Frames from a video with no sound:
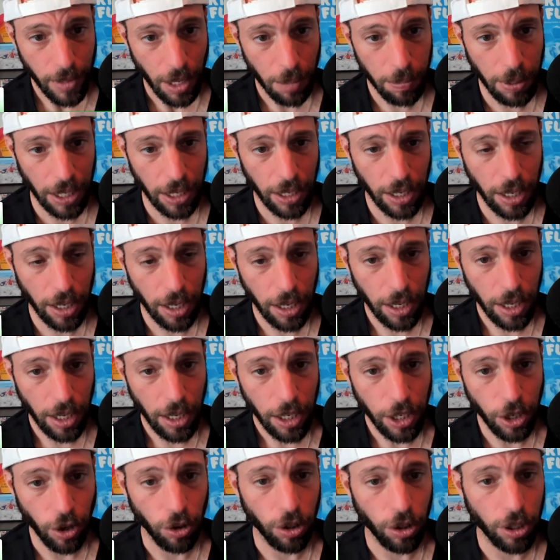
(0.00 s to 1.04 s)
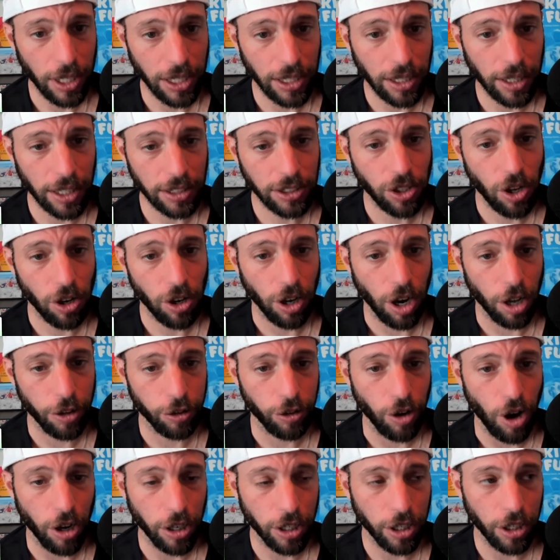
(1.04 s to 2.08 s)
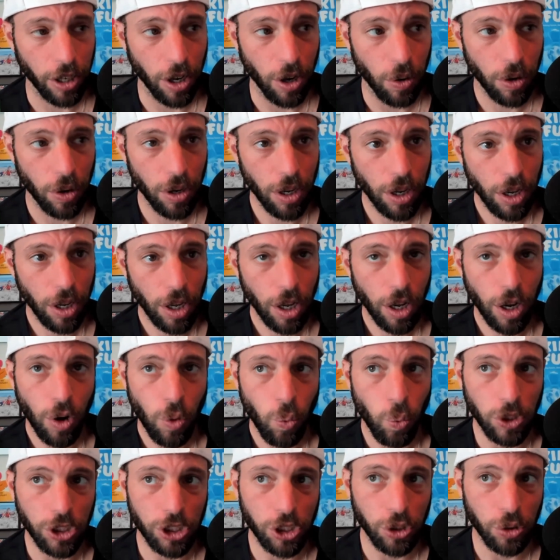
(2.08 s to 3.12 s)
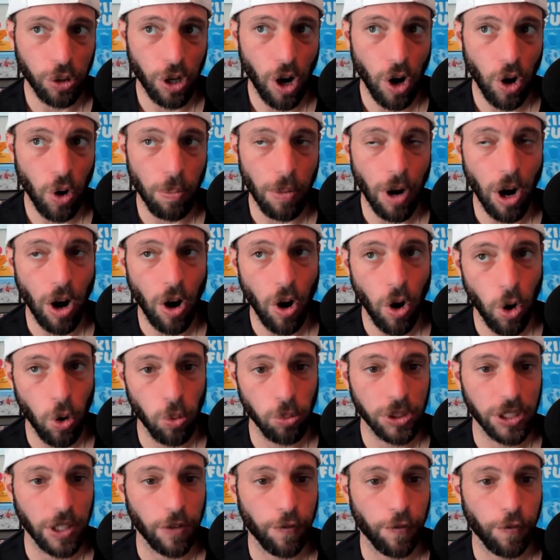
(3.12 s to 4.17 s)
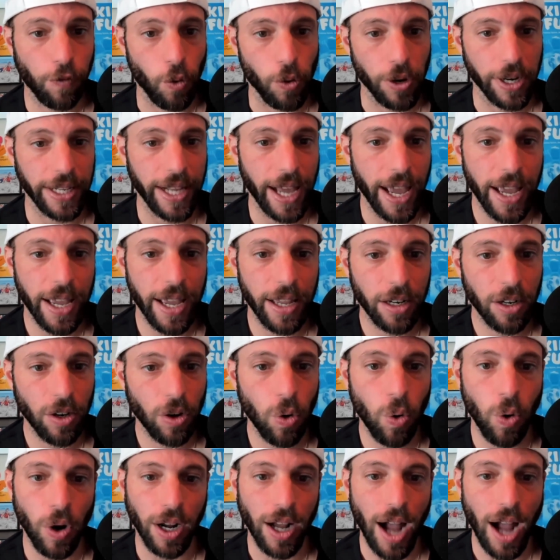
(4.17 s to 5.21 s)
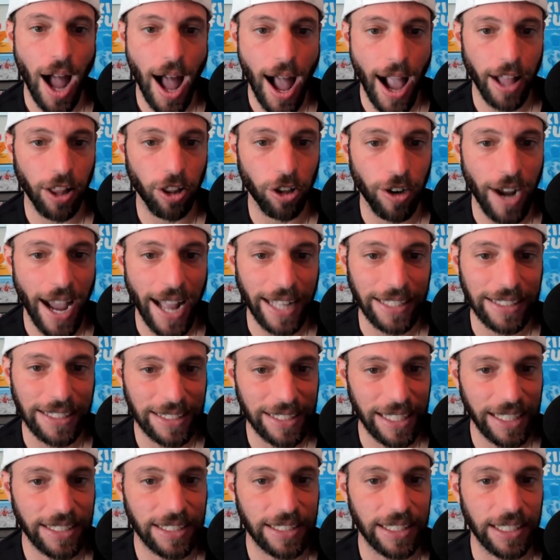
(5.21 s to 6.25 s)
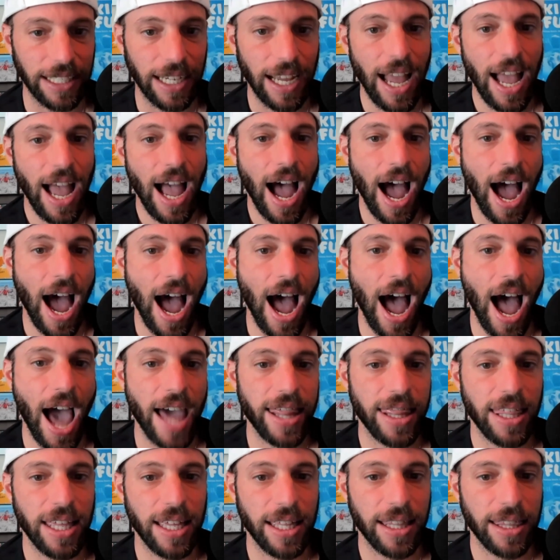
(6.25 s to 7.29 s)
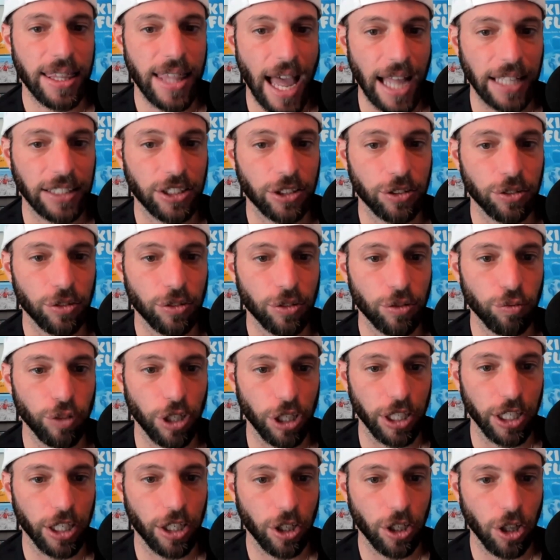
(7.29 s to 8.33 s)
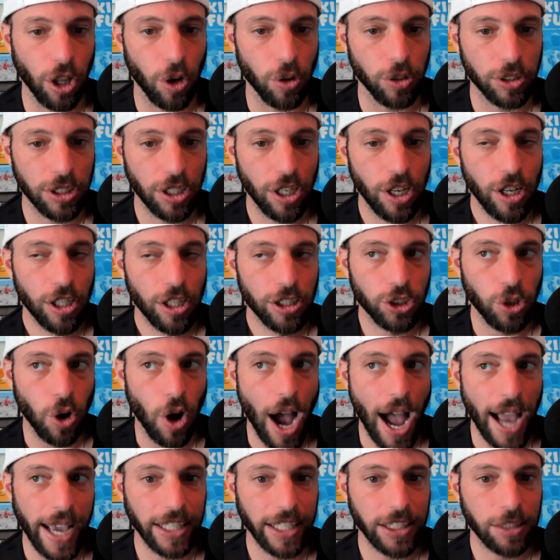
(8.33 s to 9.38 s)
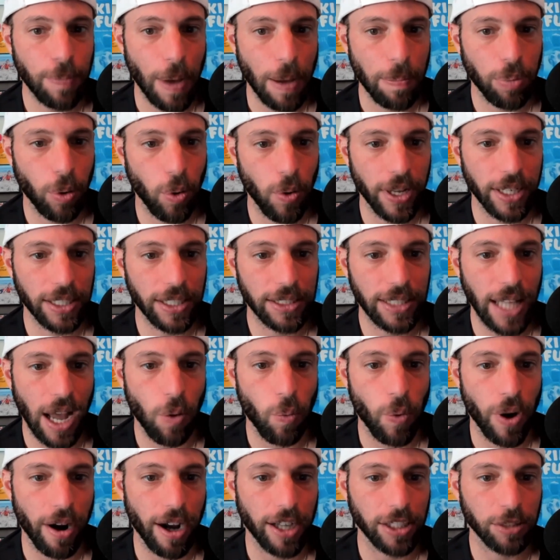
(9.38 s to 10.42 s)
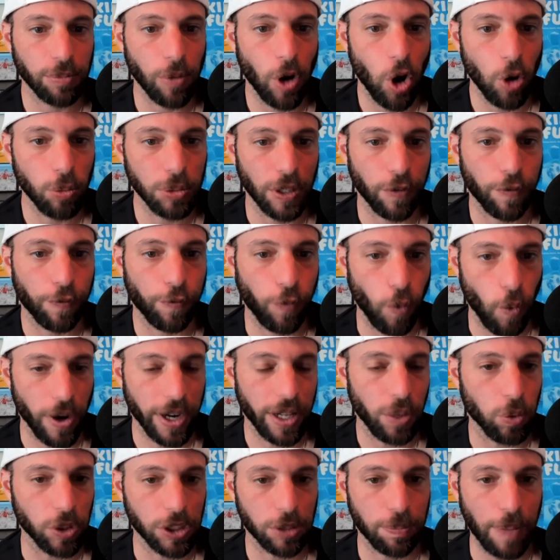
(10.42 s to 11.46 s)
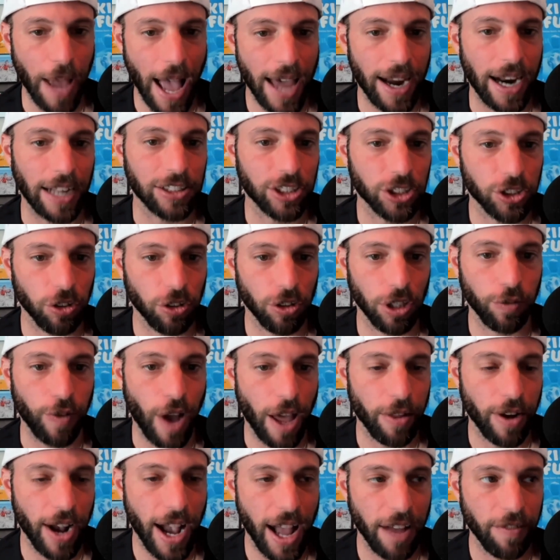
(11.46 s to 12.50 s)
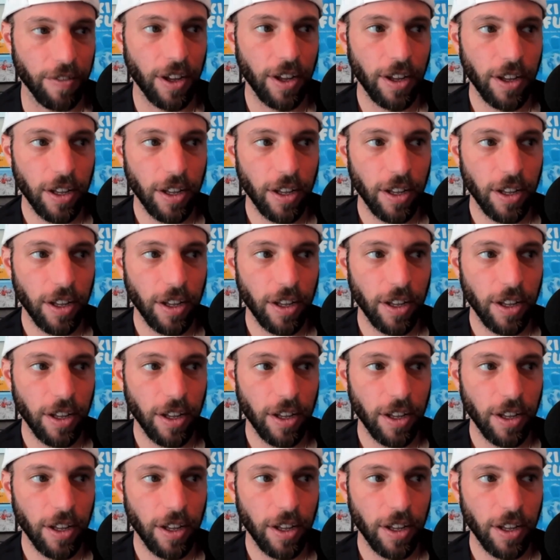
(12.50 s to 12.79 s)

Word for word: But, you know, let, let's talk underdog. You know, would you go Mahomes at 48 or Kyler at 60? I think that's really close. So I guess my point is that whereas Mahomes at 40 was bad, I'd certainly rather have